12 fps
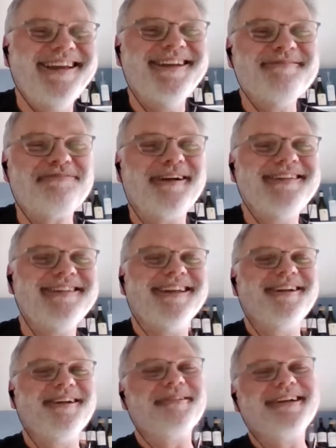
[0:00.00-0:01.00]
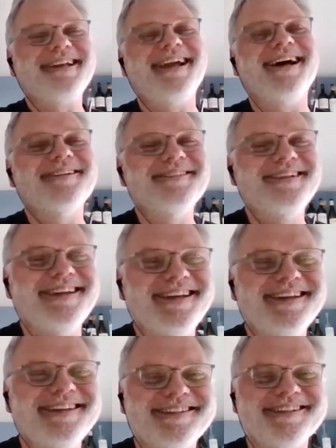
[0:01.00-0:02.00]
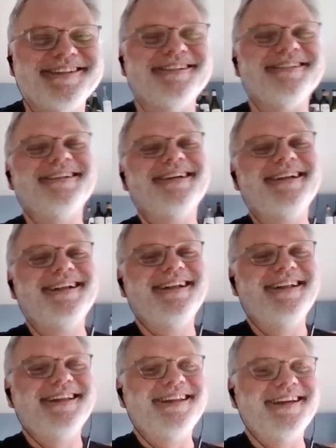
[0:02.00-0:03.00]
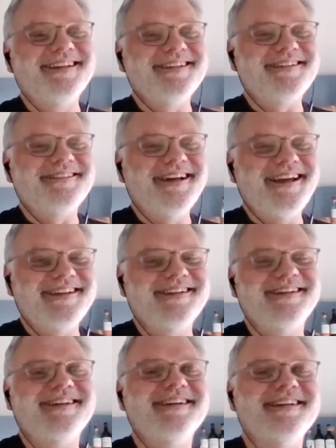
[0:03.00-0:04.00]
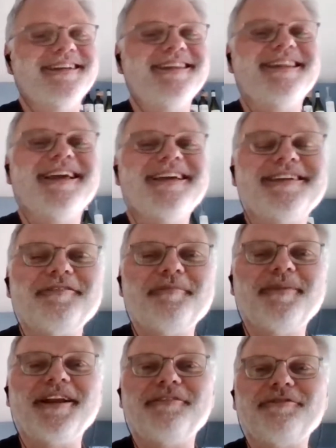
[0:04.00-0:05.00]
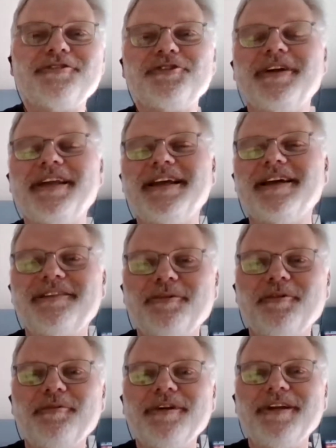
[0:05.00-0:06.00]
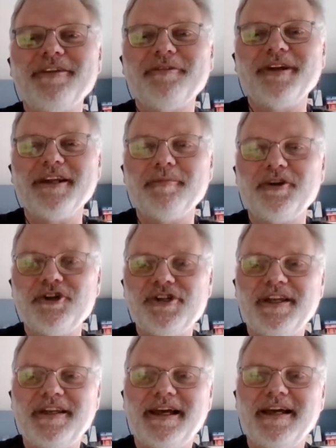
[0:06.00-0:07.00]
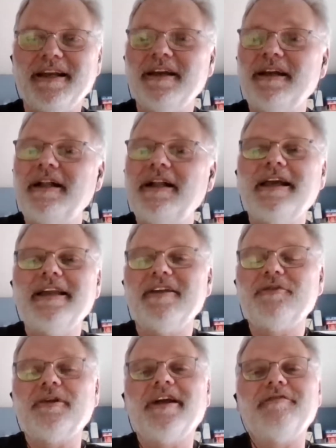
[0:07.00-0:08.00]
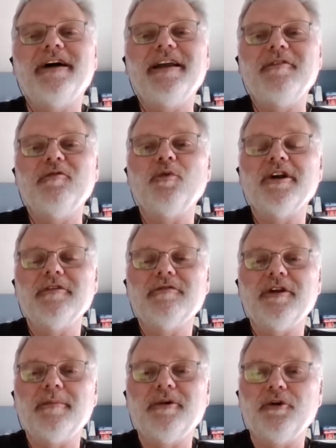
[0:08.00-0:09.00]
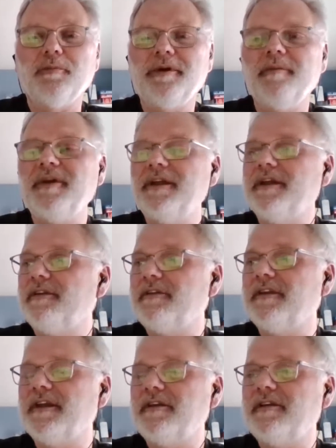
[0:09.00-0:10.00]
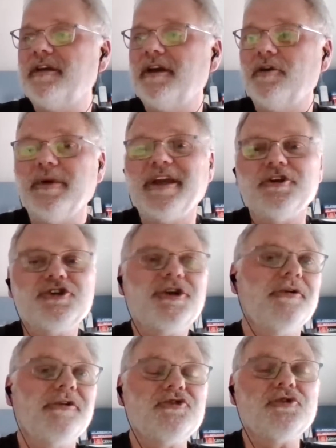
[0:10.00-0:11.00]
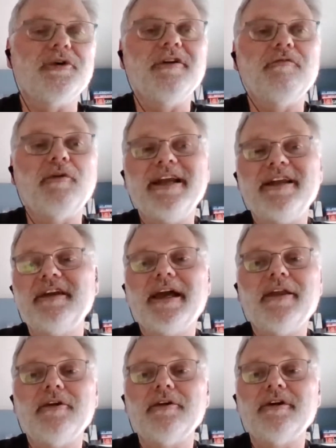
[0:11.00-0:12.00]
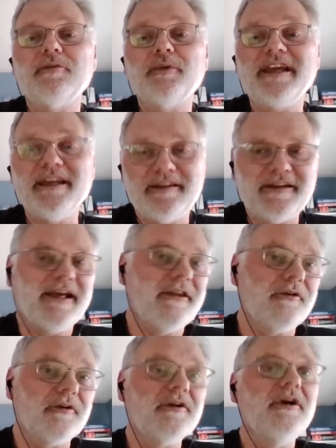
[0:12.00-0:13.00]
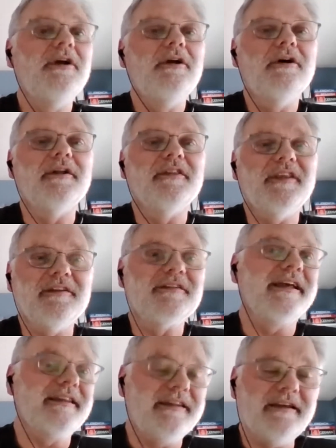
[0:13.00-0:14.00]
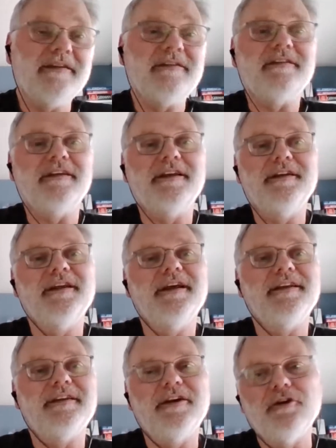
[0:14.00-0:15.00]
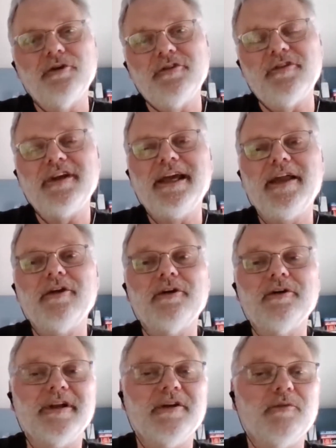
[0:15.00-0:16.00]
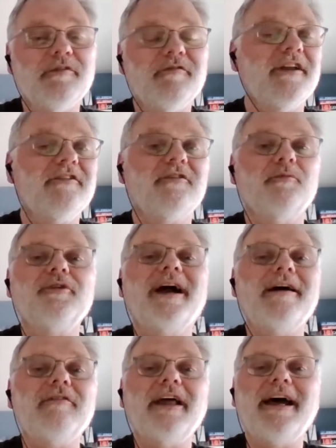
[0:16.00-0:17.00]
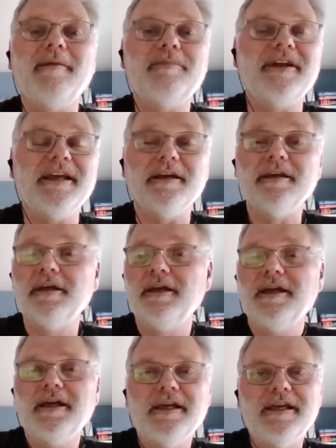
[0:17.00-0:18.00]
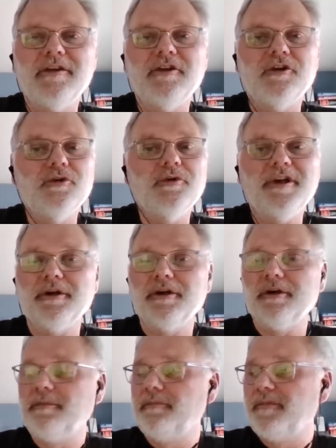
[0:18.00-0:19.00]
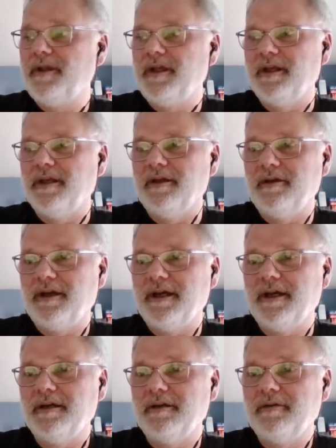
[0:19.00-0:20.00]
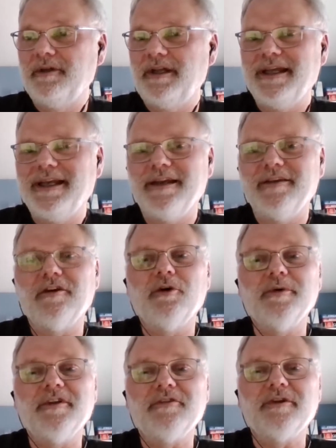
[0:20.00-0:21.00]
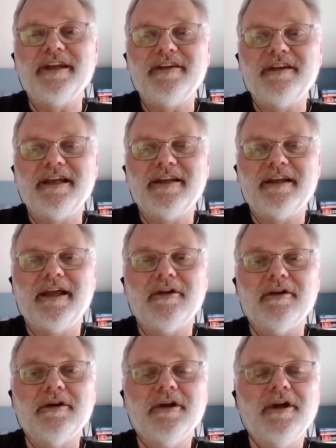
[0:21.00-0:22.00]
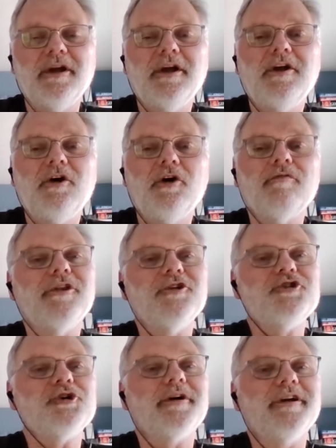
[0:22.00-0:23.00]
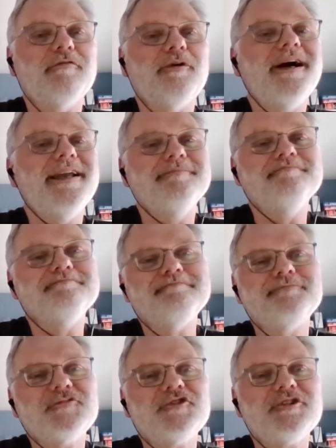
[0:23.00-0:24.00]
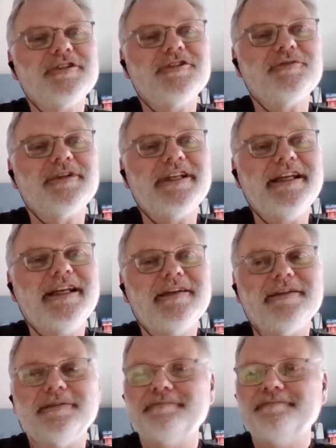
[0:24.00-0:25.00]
in Prince Edward County. So that's great. Uh, thanks everybody for joining us. We really, really appreciate that. And that's what I find wonderful about Opimian is that uh, we can share the joy of wine together and we get together on things like this and uh, dinners together. And we've got some travel happening in the new year. And, uh, and it's always great to get together mm -hmm. over the joy of wine. So it's really neat.